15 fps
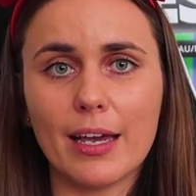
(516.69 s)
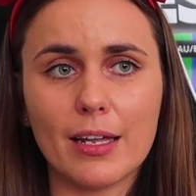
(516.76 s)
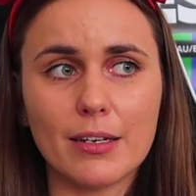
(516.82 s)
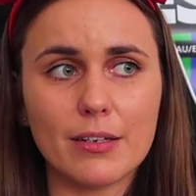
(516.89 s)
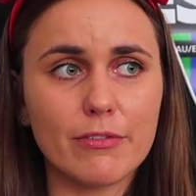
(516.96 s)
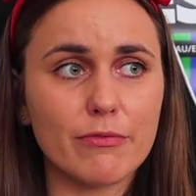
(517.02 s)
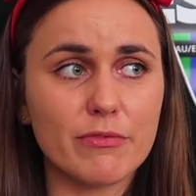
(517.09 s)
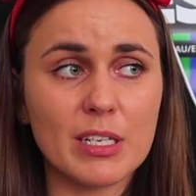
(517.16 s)

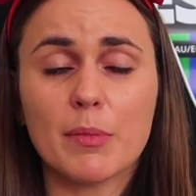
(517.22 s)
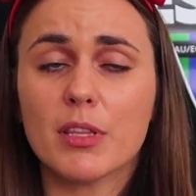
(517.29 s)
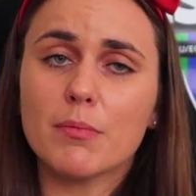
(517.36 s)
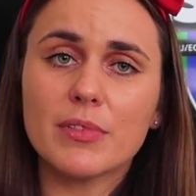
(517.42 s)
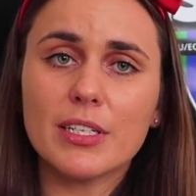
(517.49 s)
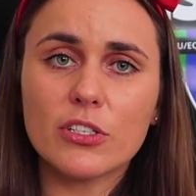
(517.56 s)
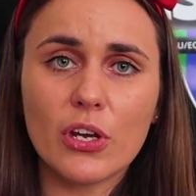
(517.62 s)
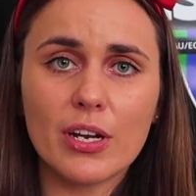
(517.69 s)
and some of
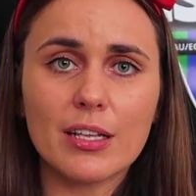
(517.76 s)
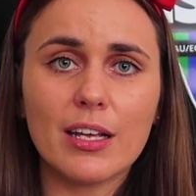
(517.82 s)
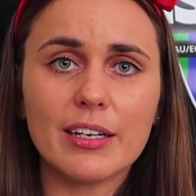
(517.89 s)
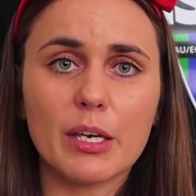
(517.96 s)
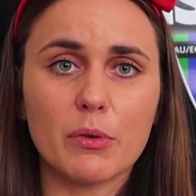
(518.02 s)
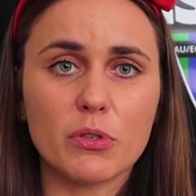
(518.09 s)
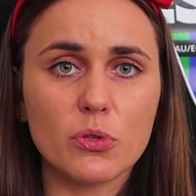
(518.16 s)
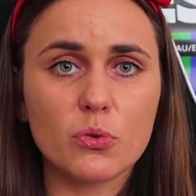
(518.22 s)
them did turn out
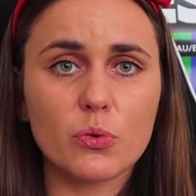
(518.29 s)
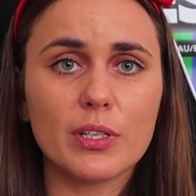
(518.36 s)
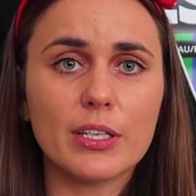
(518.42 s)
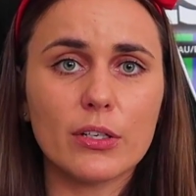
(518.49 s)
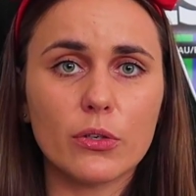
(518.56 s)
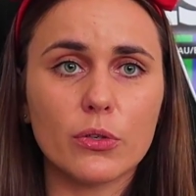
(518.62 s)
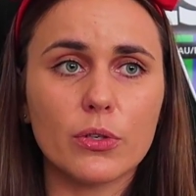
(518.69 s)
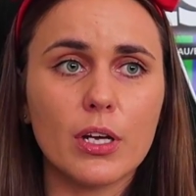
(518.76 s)
lucky, which was
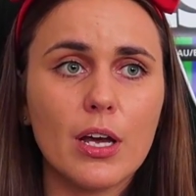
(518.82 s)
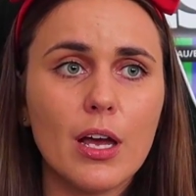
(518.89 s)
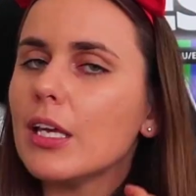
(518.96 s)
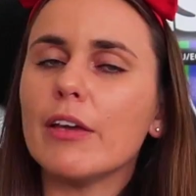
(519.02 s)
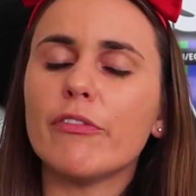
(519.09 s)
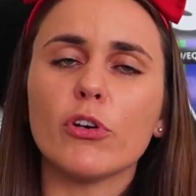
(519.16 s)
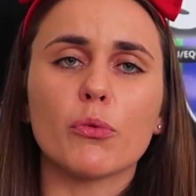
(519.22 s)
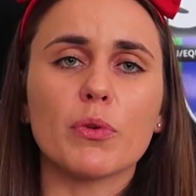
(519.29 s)
really good
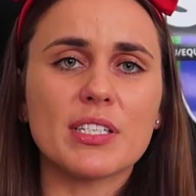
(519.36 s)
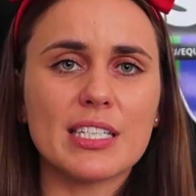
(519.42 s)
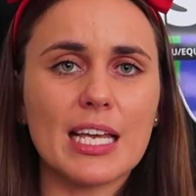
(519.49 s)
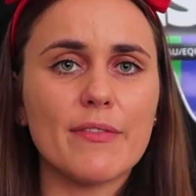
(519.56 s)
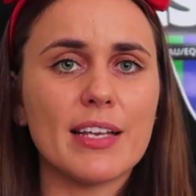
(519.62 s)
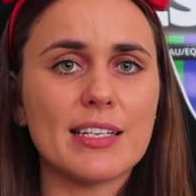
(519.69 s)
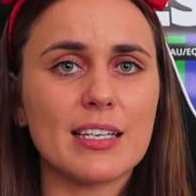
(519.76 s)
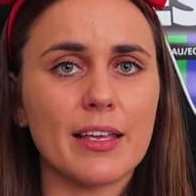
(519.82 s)
if you're
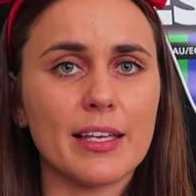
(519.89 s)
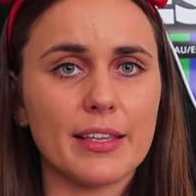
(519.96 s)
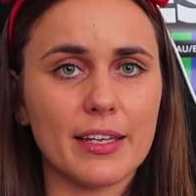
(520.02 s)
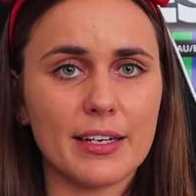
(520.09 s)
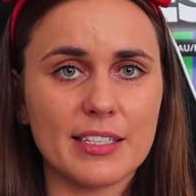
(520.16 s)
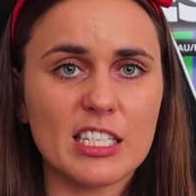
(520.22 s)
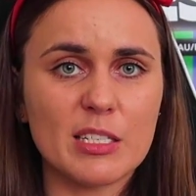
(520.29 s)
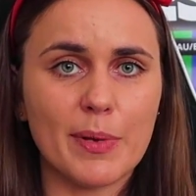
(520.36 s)
receiving something
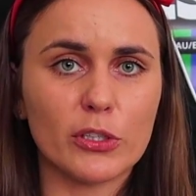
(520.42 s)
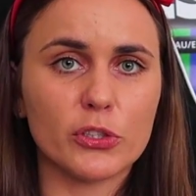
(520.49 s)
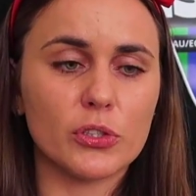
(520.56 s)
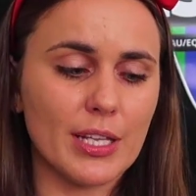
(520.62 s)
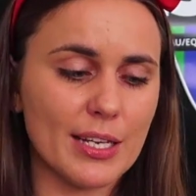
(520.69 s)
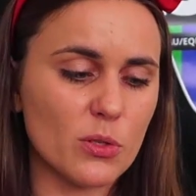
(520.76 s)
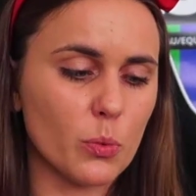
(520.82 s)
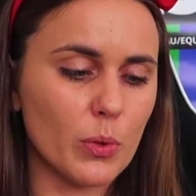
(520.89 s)
that is
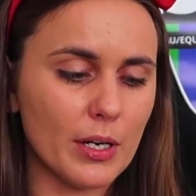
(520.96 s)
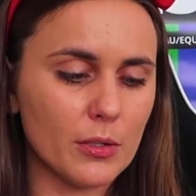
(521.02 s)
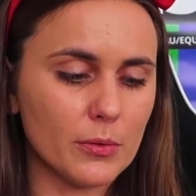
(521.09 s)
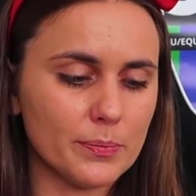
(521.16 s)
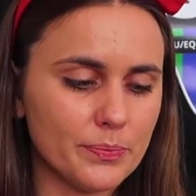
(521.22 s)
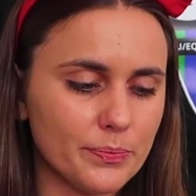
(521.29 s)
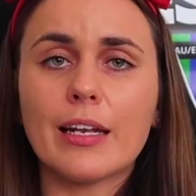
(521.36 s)
special as well.